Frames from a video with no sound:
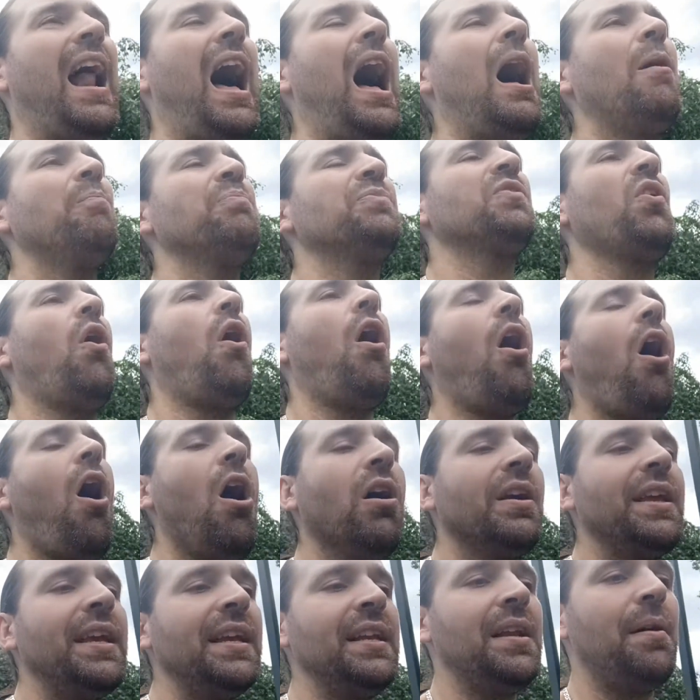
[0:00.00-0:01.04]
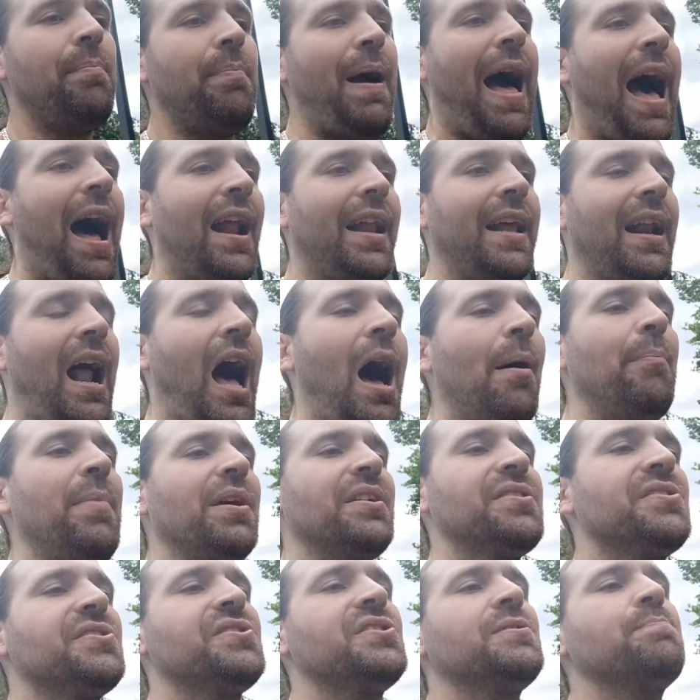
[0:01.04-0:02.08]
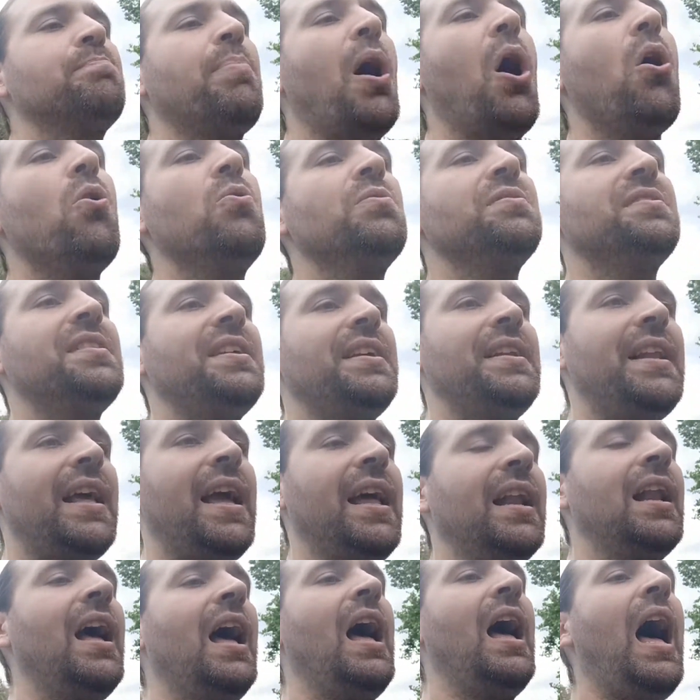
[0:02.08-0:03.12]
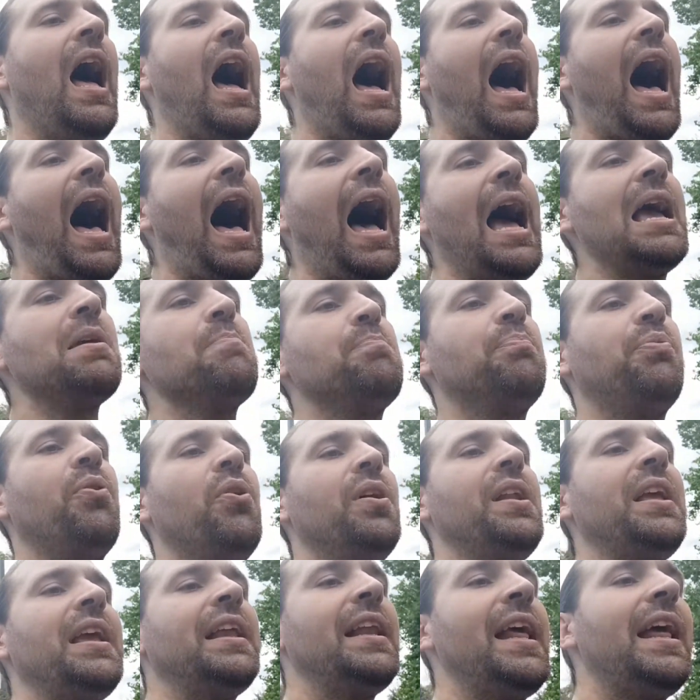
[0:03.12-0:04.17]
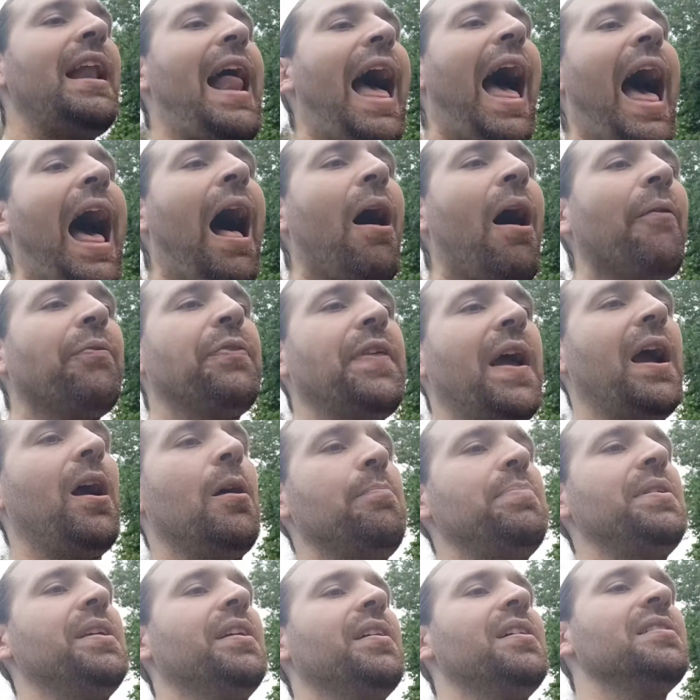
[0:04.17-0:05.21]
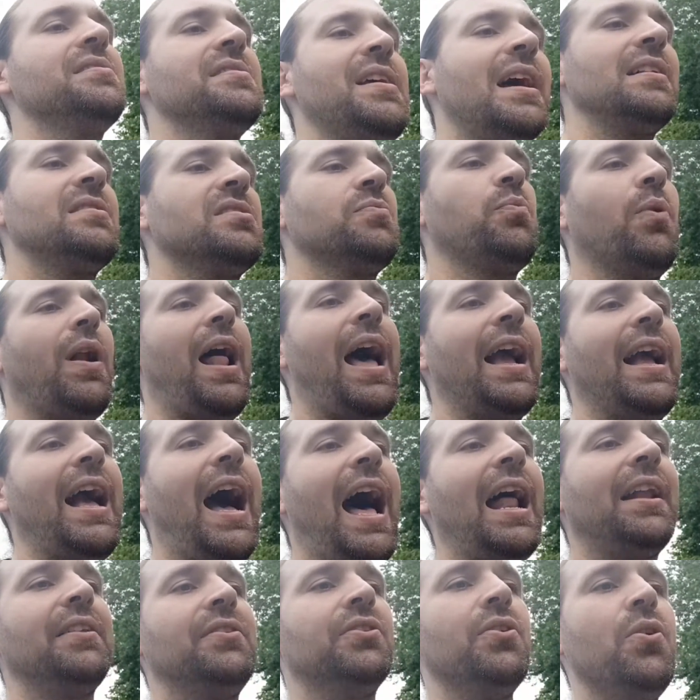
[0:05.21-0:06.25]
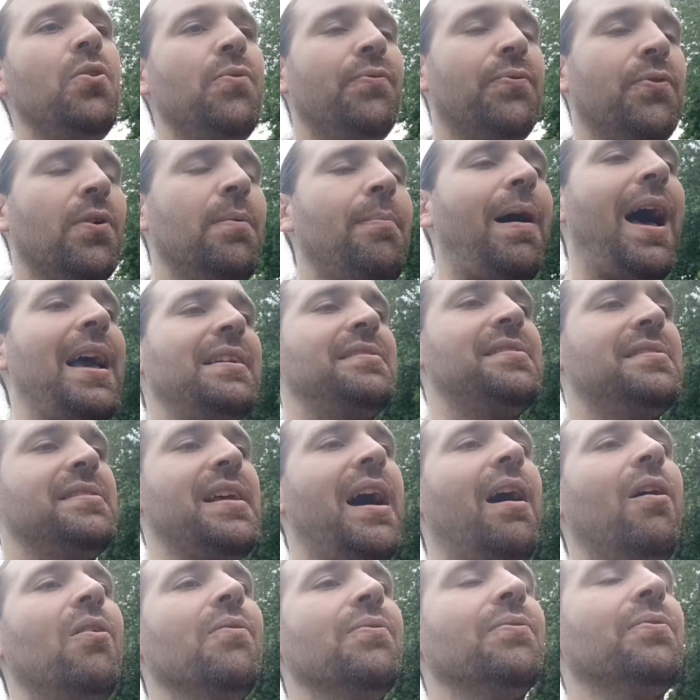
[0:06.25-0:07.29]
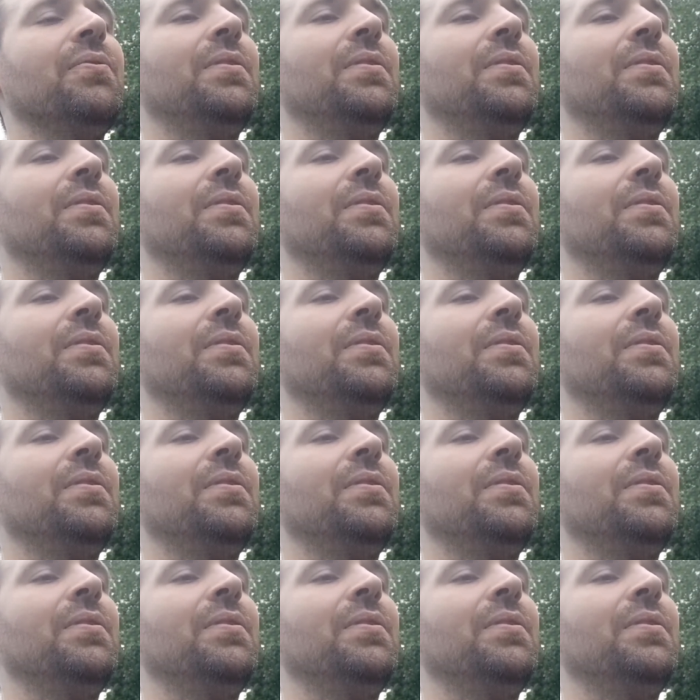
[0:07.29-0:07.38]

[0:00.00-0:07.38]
I'm talking about it. I'm exposing it. I'm putting it out there because that's what I got to do for myself.